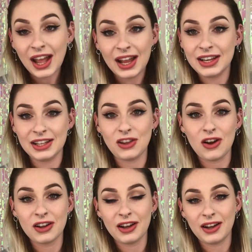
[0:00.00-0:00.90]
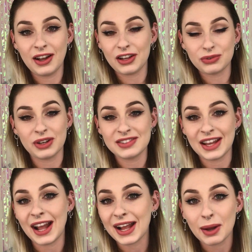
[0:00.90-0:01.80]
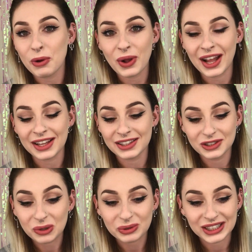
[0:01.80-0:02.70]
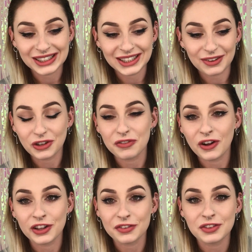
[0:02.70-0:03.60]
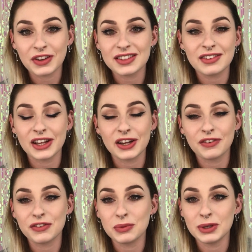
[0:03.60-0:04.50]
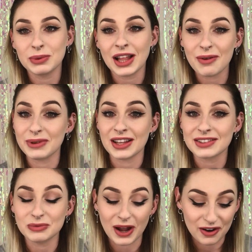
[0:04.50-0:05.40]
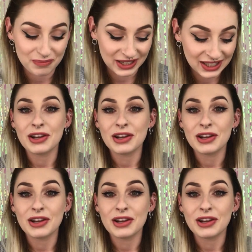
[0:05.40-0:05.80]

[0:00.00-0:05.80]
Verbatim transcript: any longer. I just want to say I am okay, don't worry. I've not fallen off the face of the earth. A few people have been asking where I've been.